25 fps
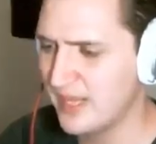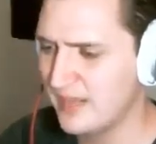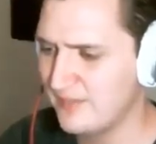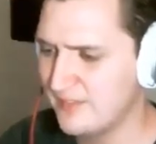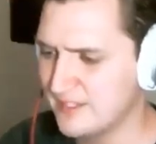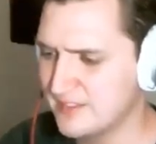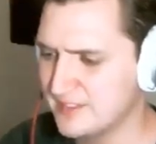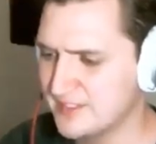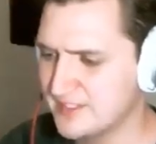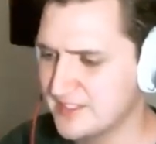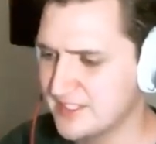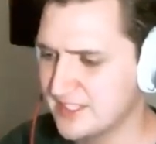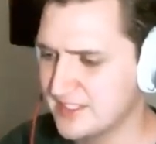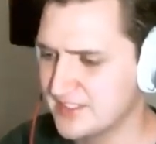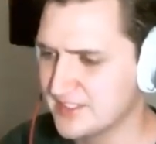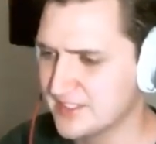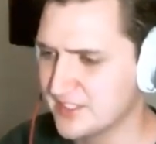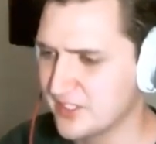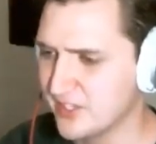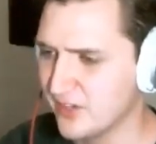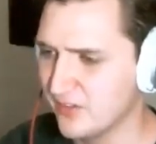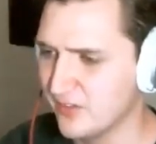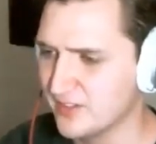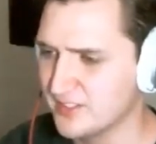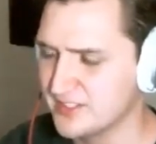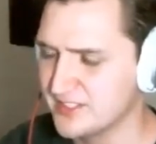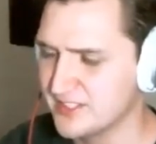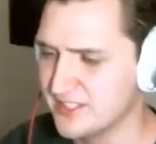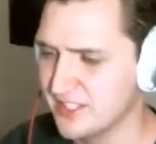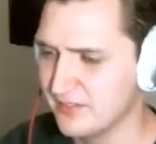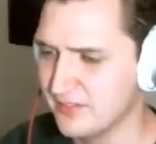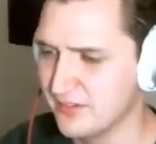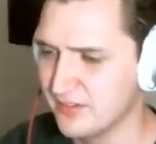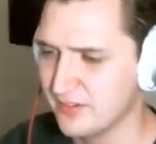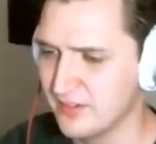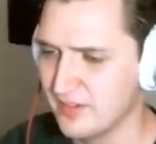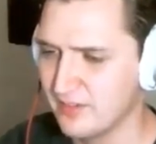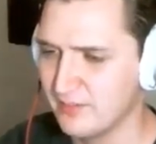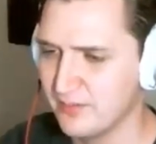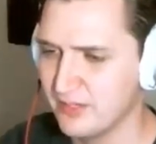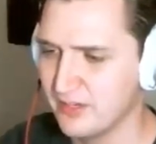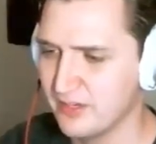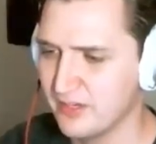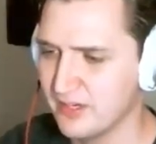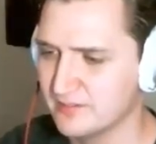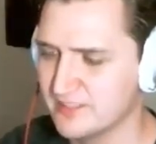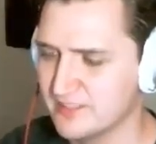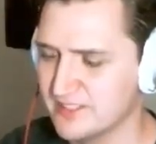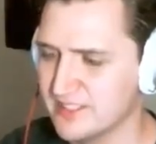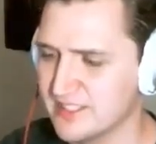to have 6 to kill this. You definitely don't
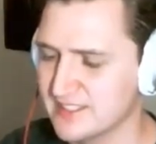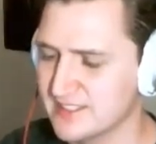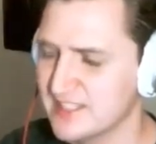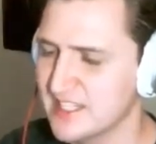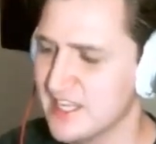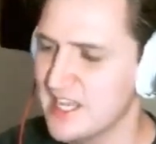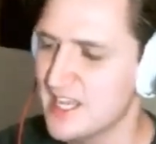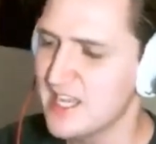have 6.